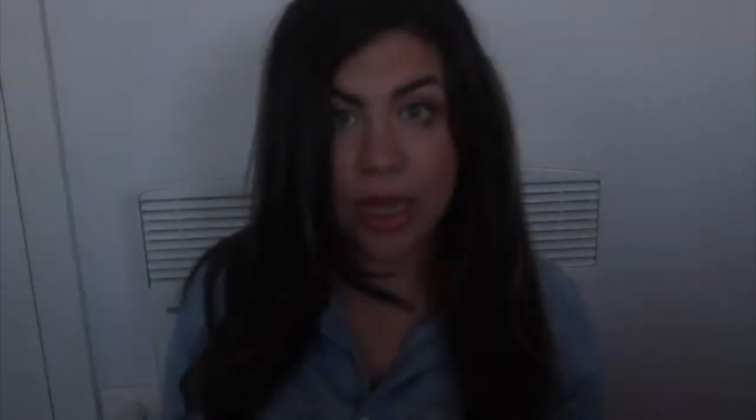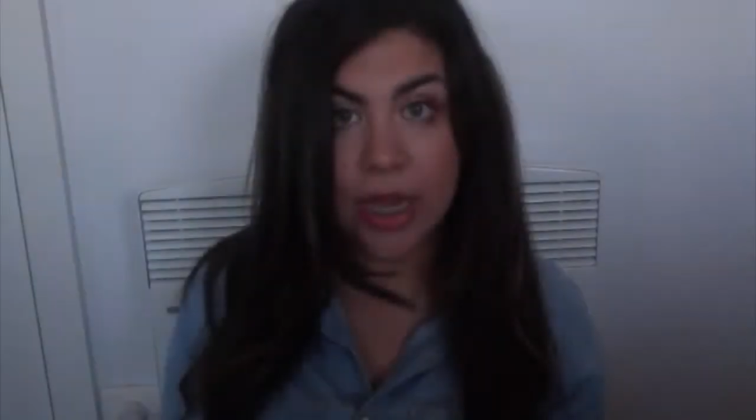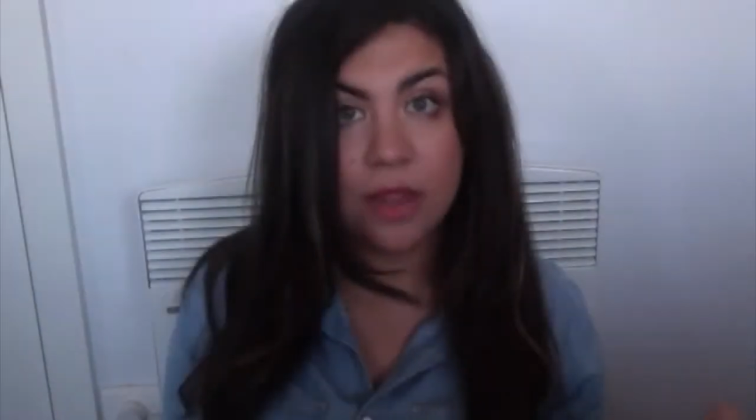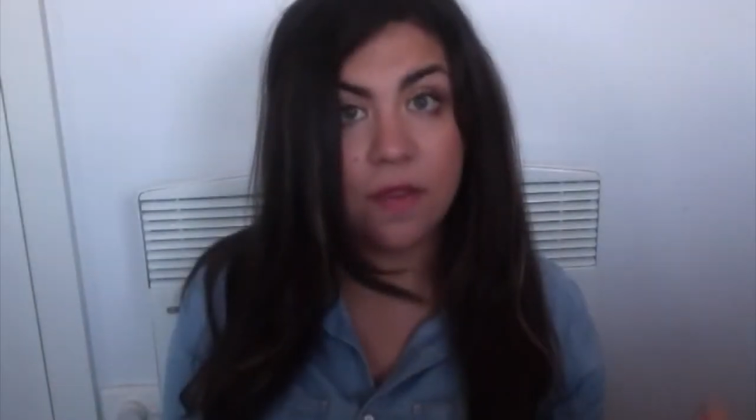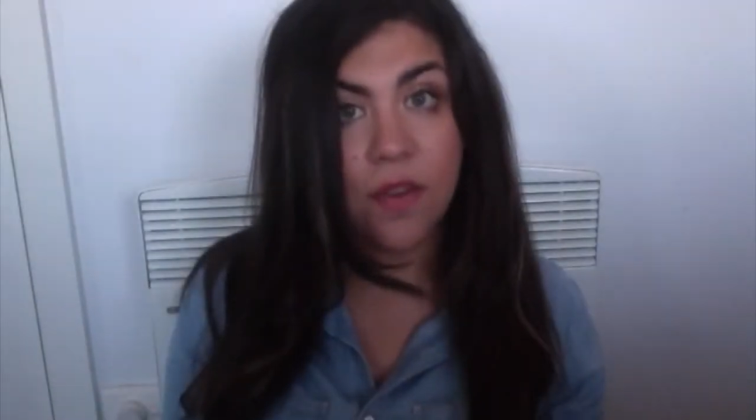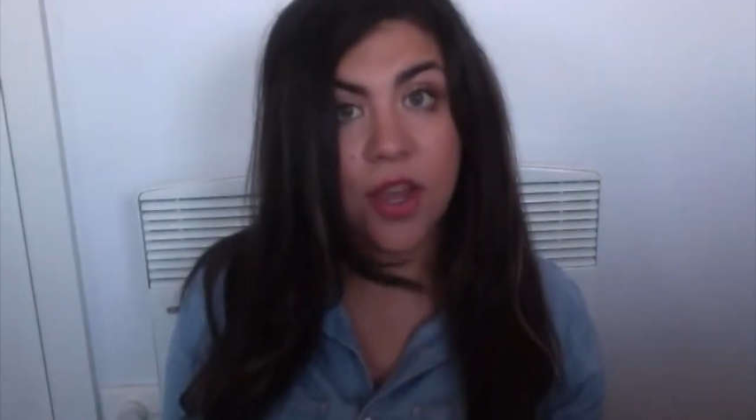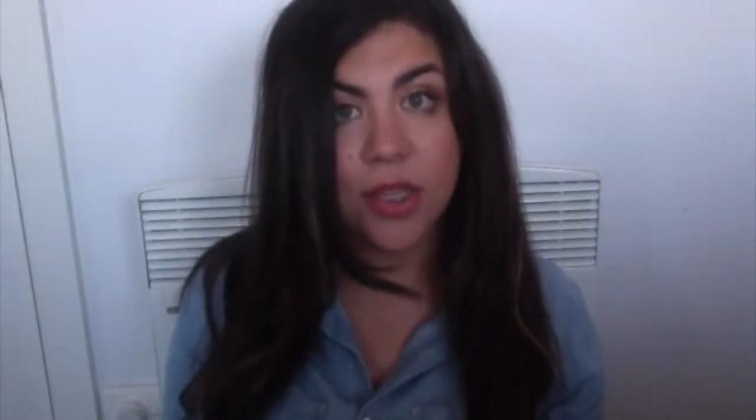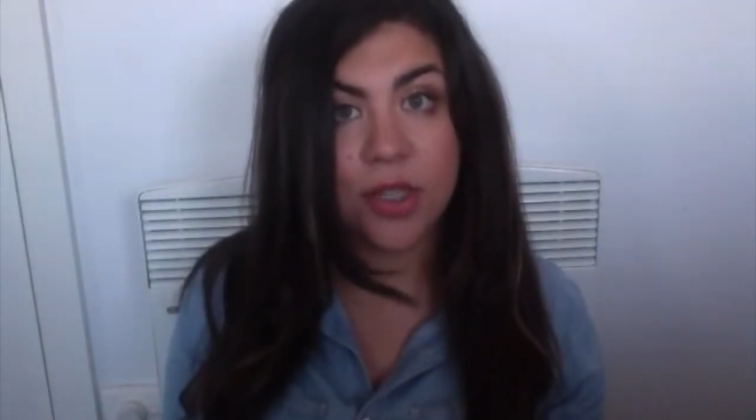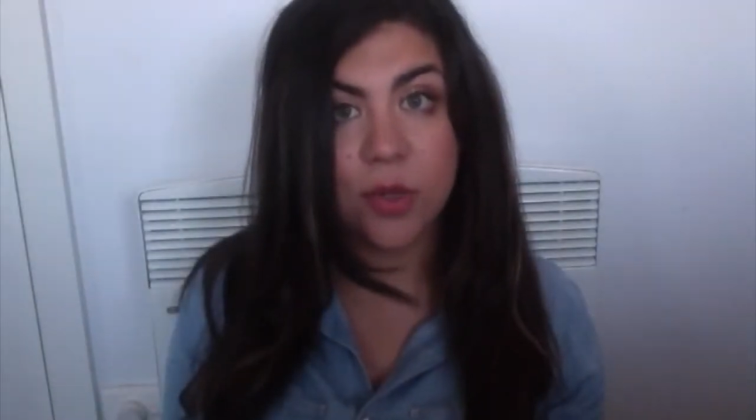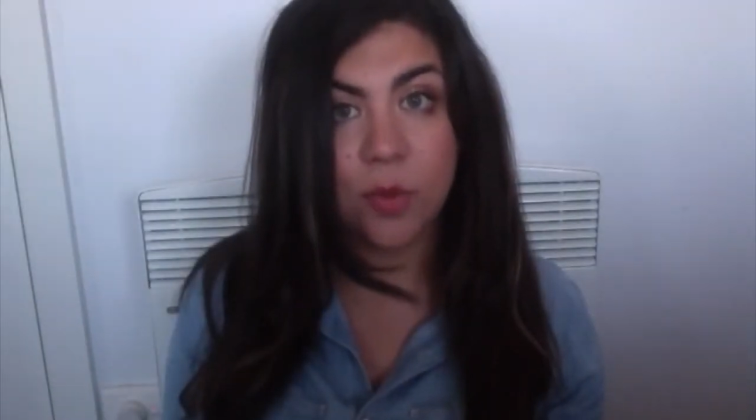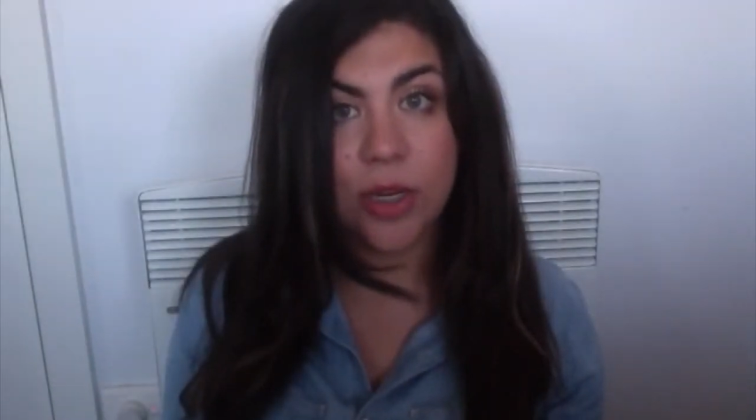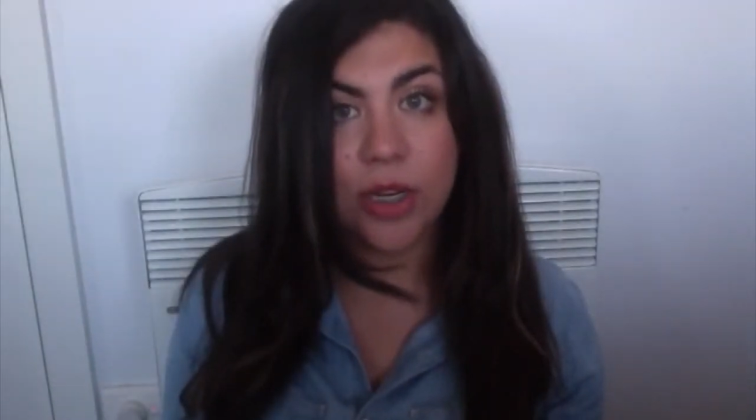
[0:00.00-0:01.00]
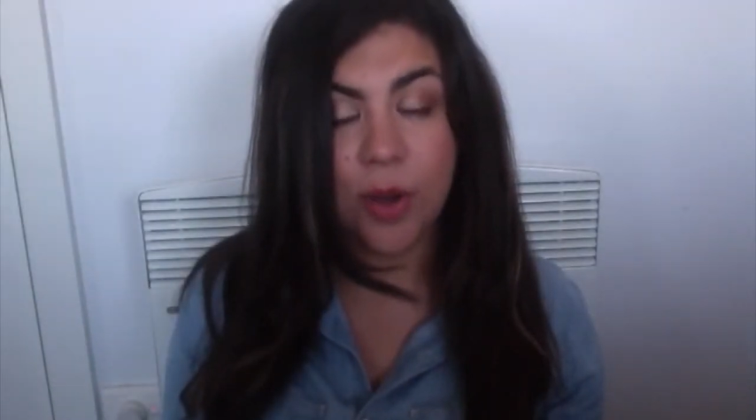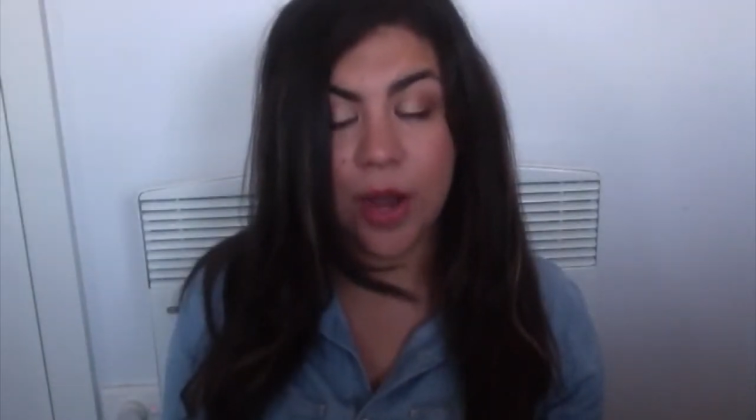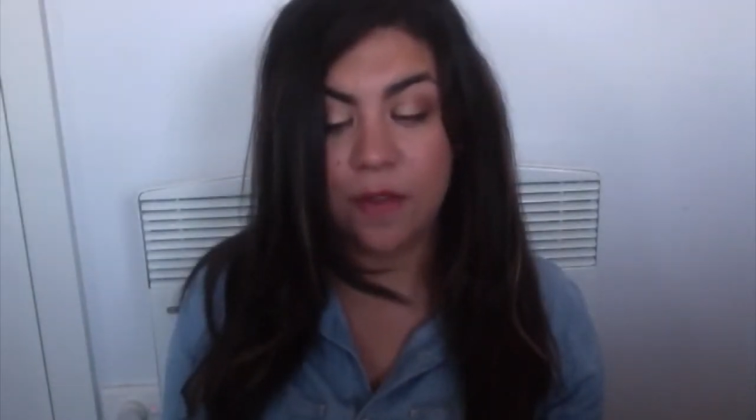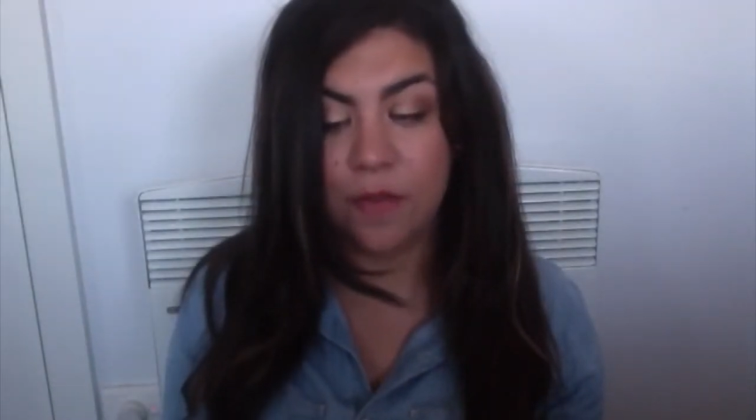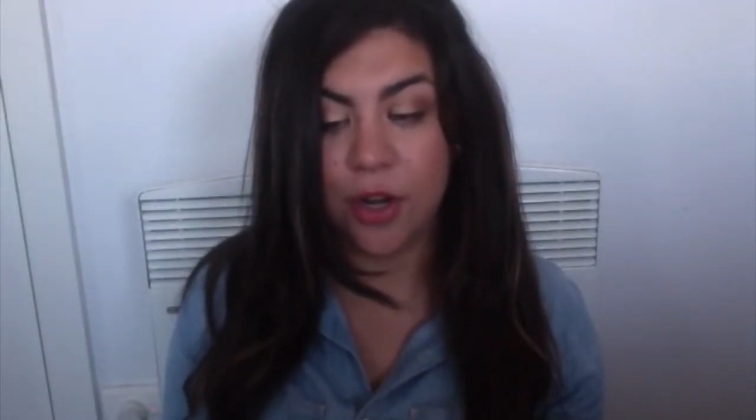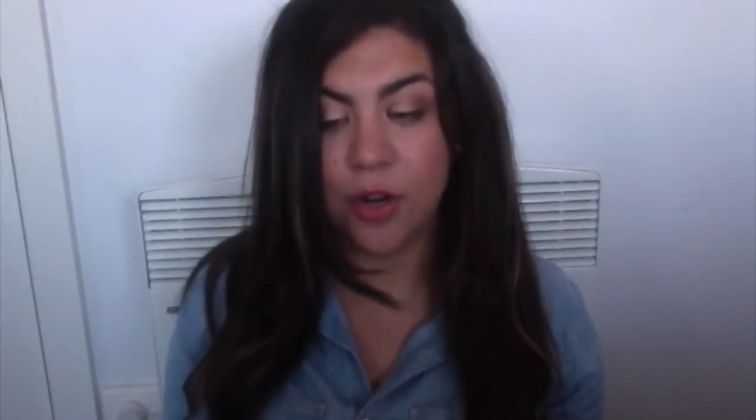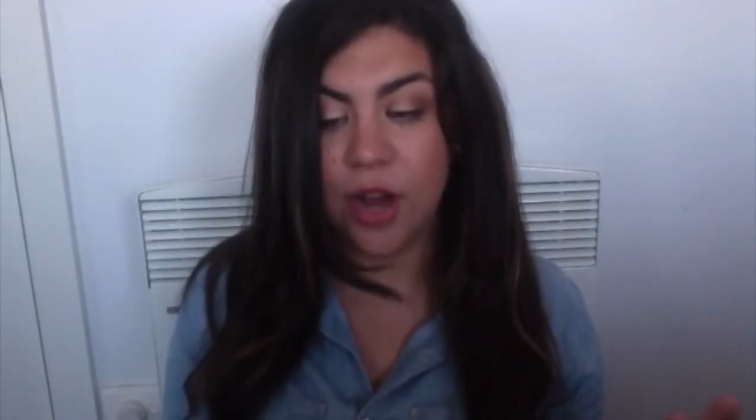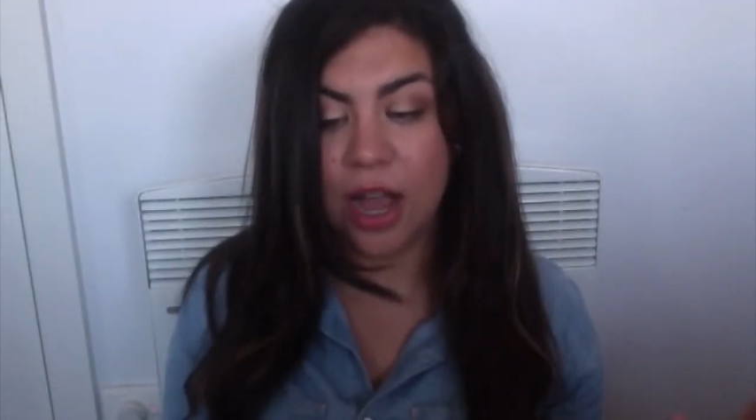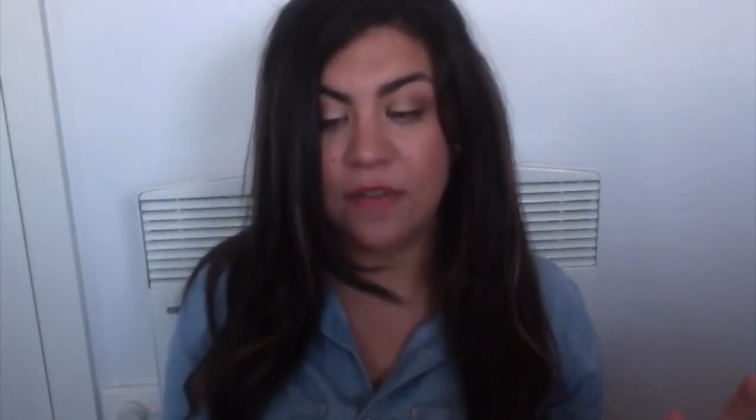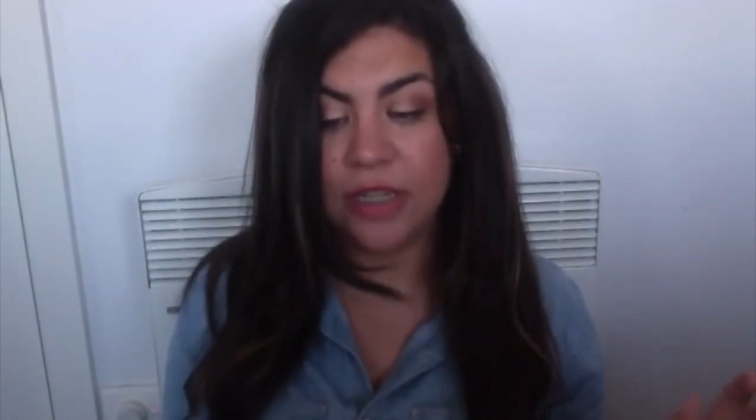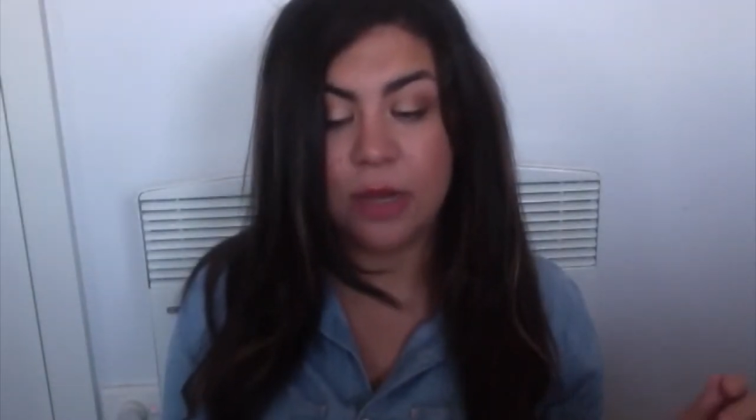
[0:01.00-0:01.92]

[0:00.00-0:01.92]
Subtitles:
In the first window I photographed,